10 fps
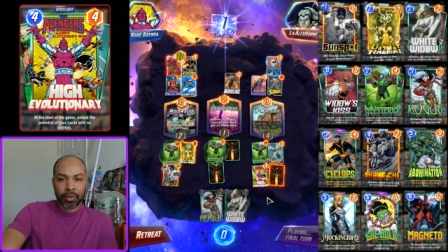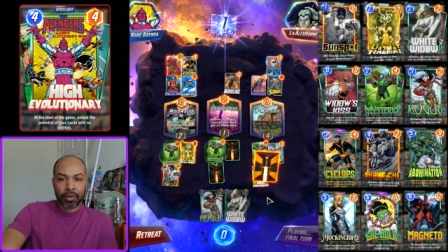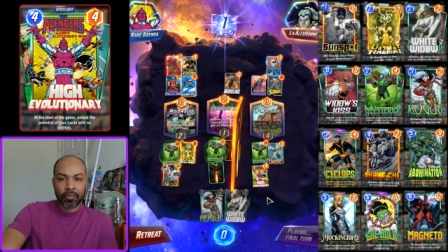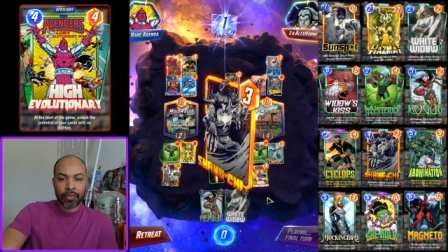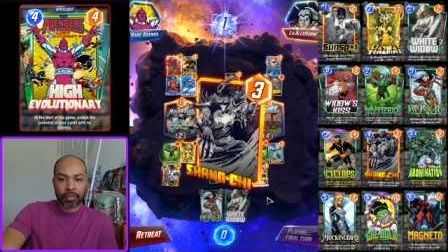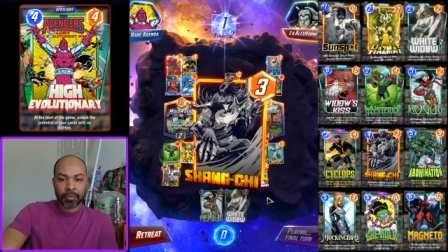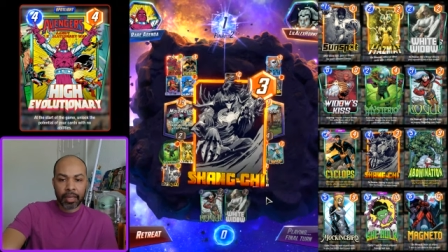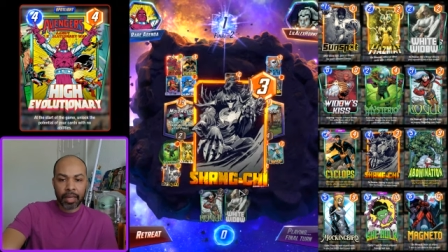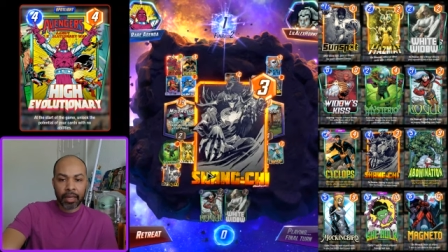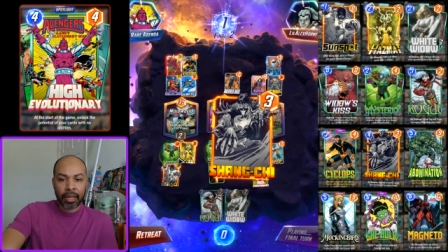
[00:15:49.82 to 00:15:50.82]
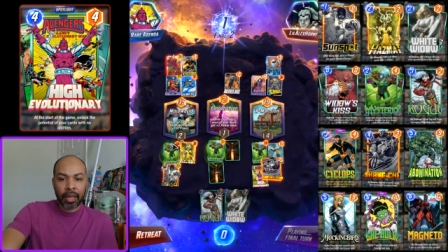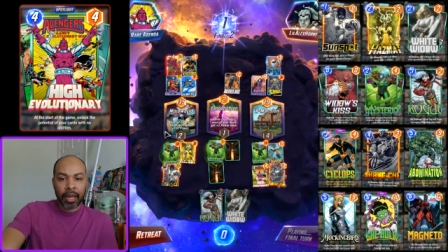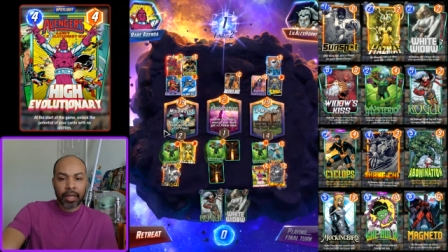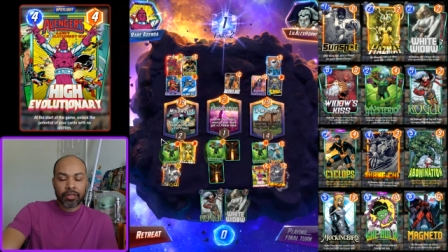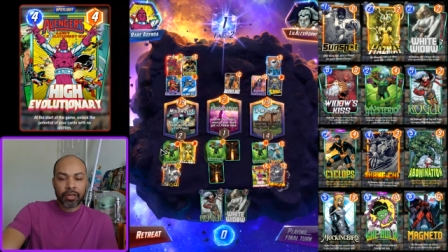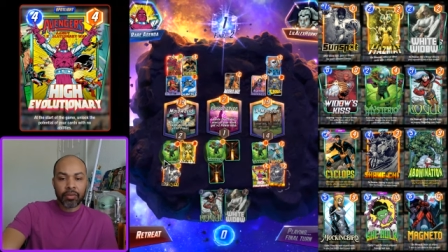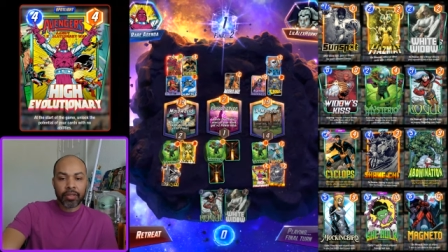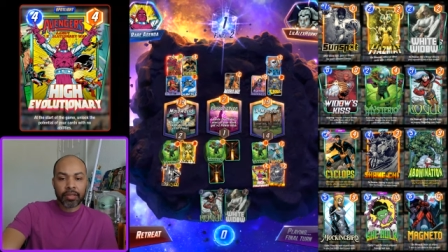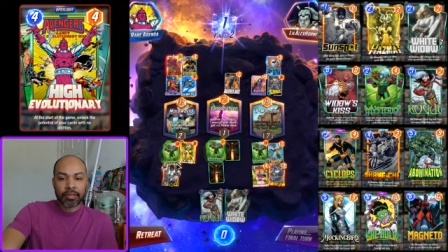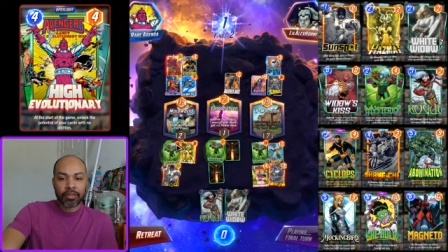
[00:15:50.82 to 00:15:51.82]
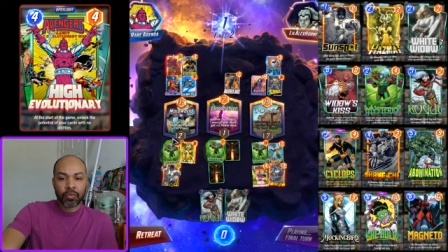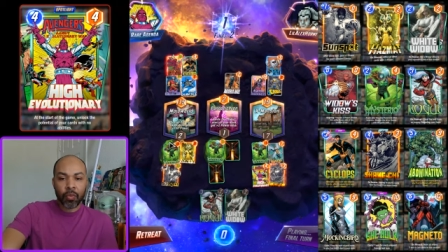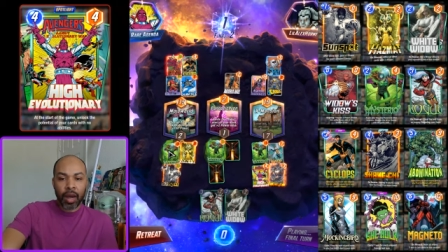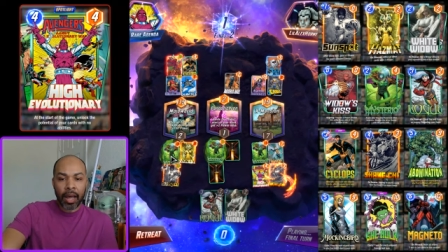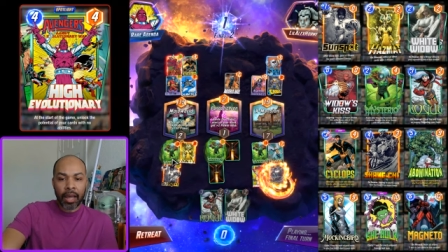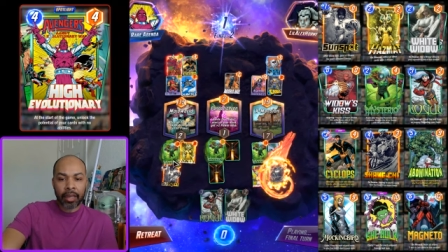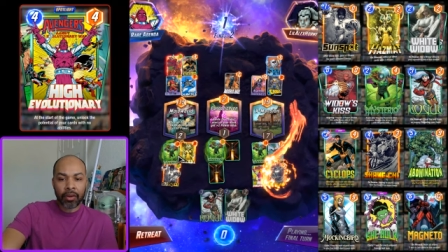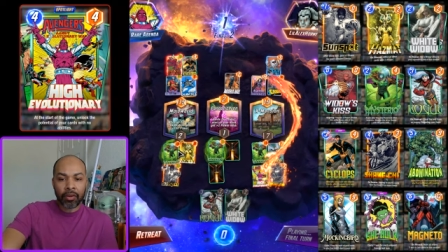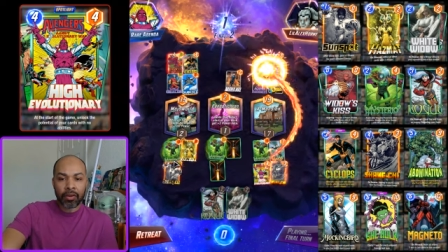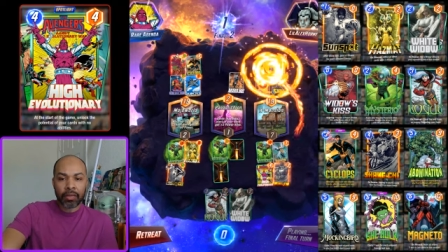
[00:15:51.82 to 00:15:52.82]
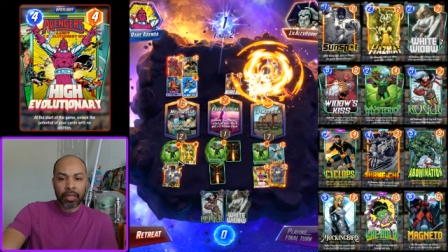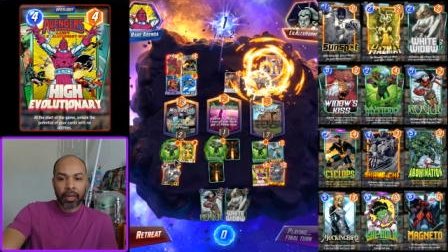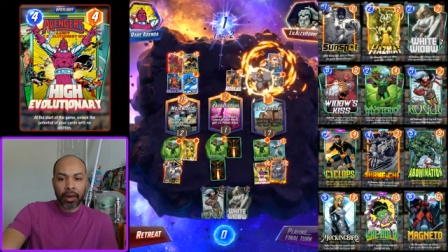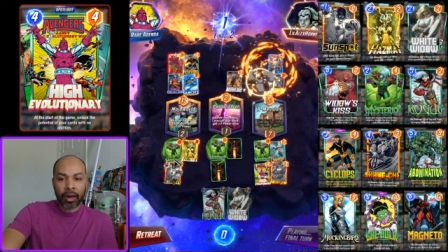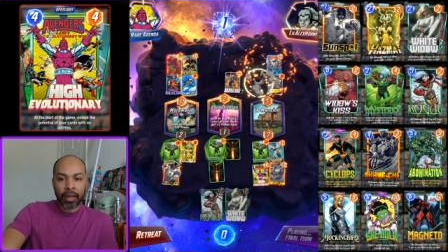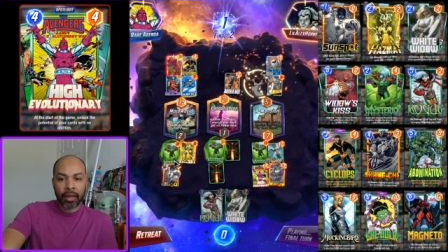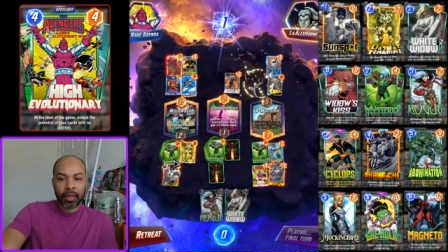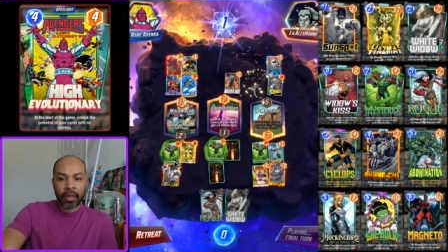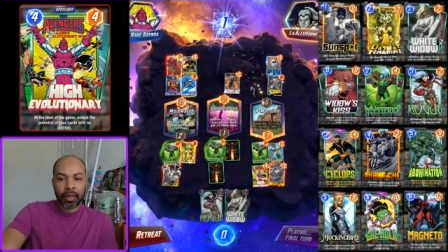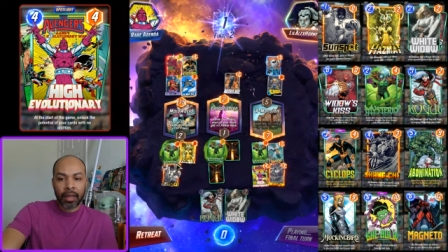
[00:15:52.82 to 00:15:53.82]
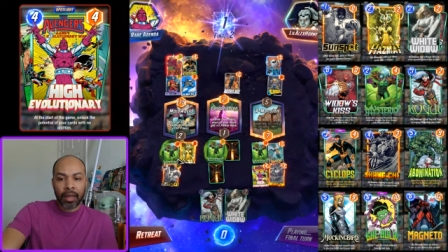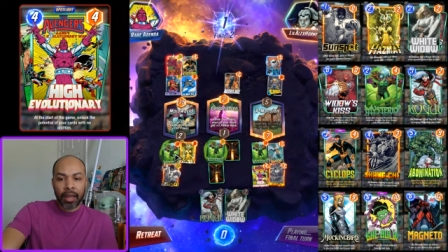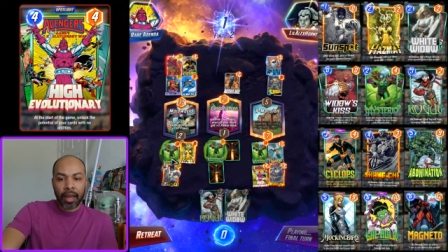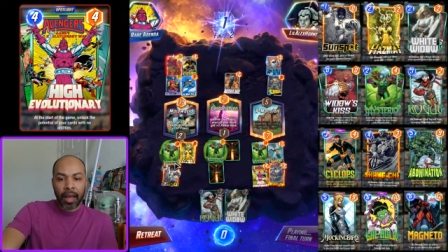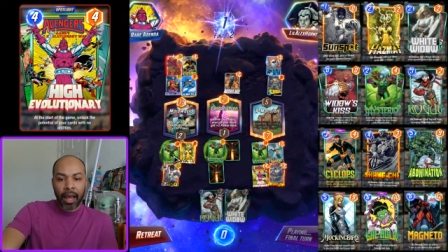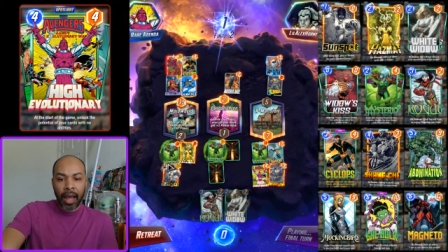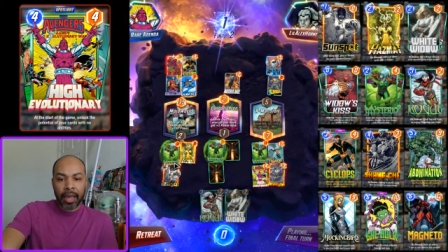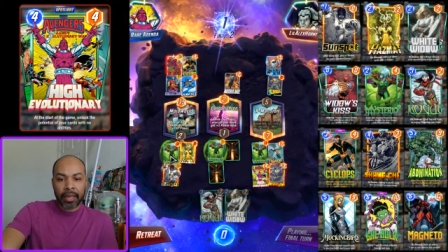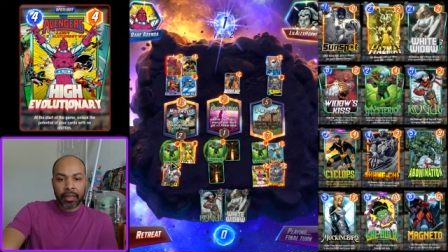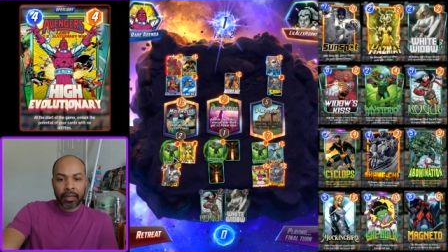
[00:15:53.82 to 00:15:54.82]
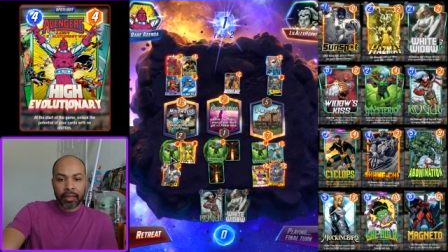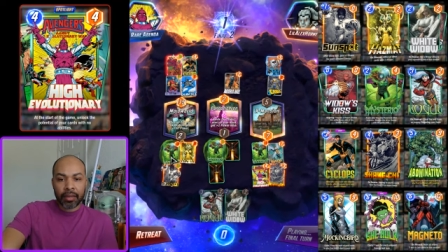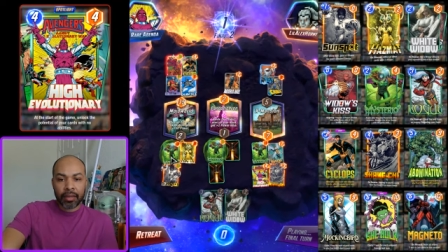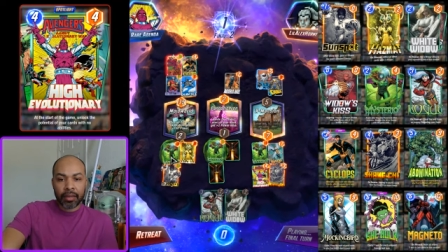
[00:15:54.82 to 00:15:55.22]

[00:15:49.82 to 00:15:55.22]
Perfect play. And so this is why early on I